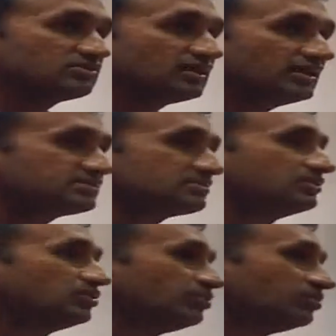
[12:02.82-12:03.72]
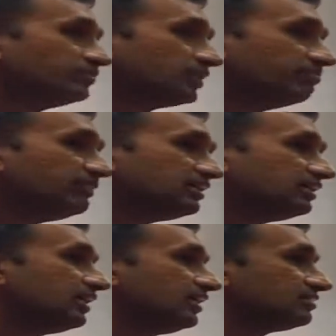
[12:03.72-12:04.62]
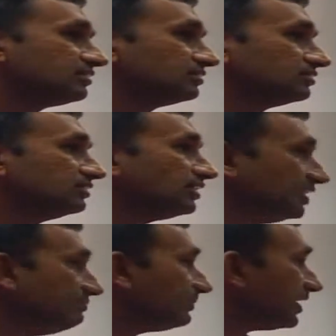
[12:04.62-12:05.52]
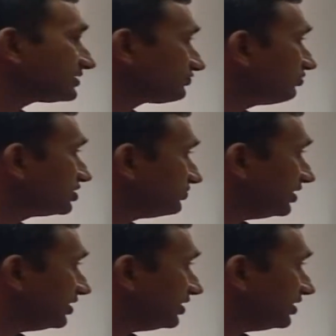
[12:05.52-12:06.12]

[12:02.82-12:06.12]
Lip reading: us to mitigate the impacts for which we are